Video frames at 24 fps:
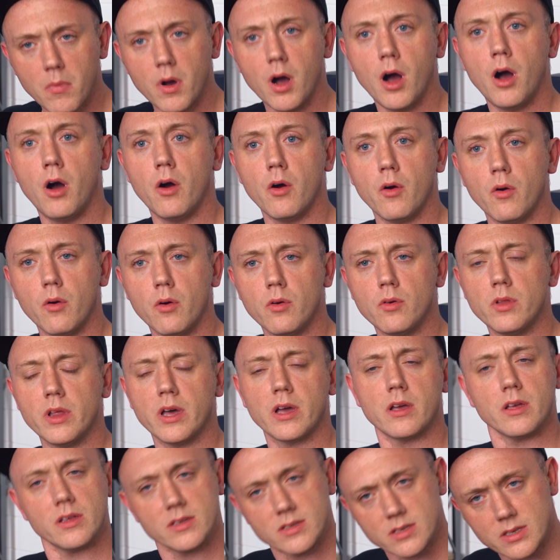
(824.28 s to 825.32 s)
oh,
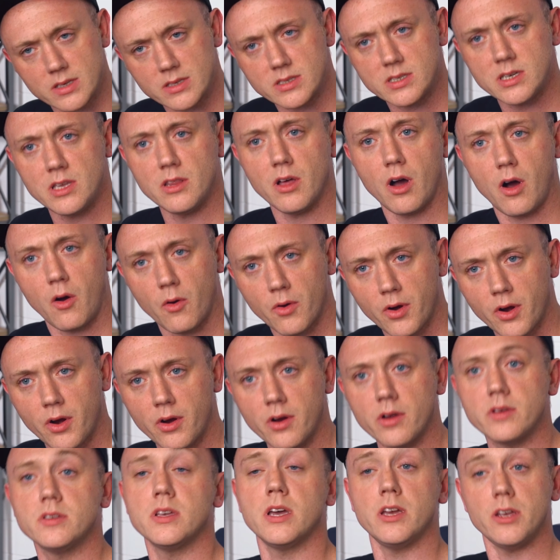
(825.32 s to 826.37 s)
like, is he the
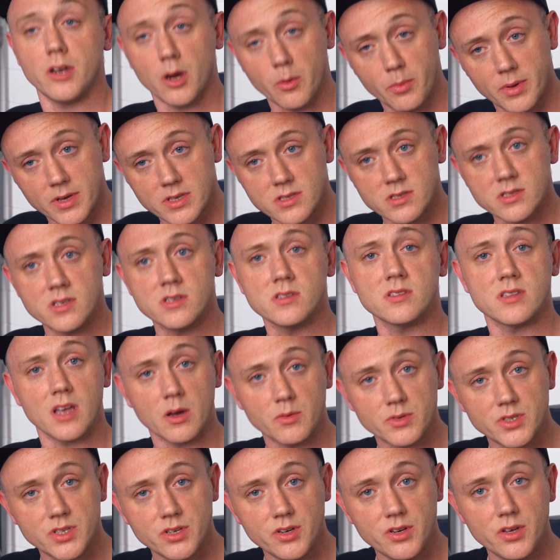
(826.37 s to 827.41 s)
owner? Is that your business? Is that
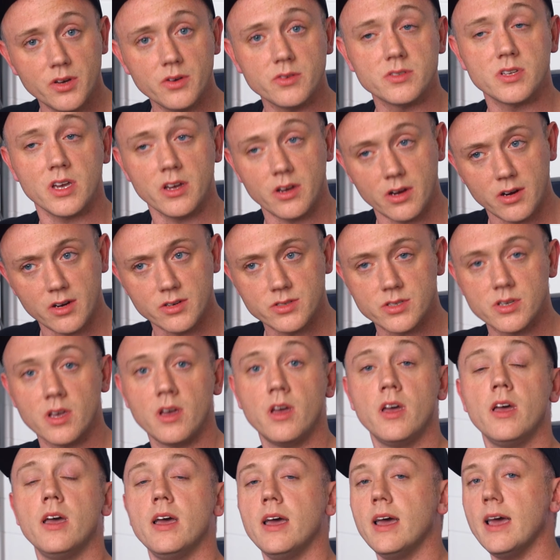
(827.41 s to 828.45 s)
what you do? Is that yours?
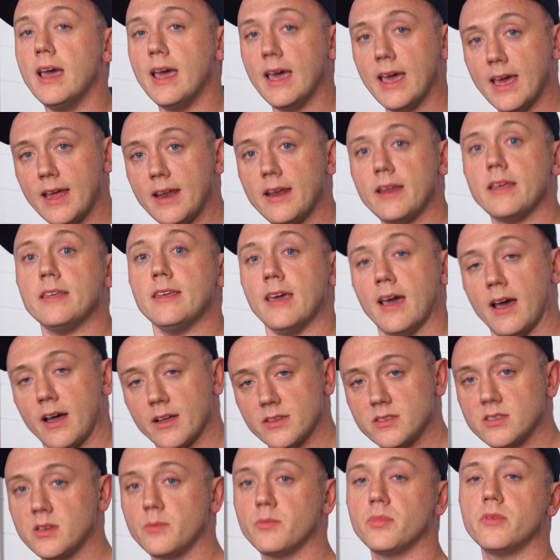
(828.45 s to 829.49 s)
And yeah,
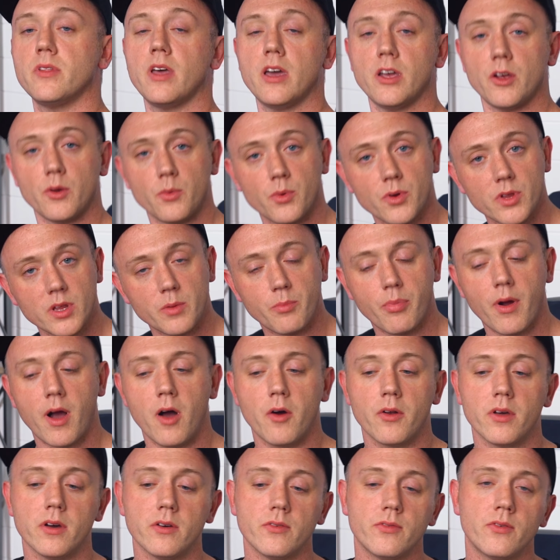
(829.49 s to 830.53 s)
it's something that you're really
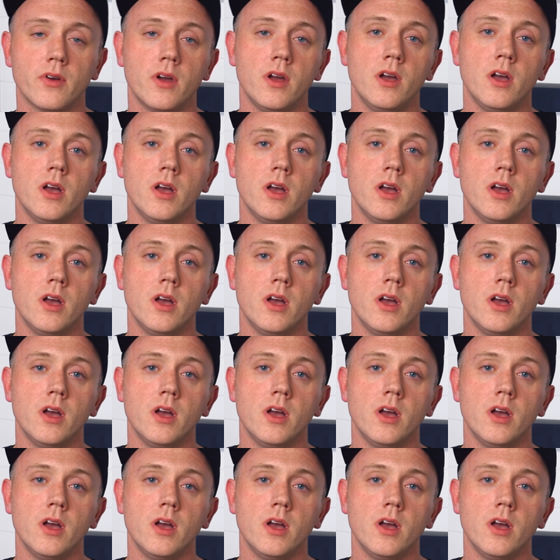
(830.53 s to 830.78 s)
proud of.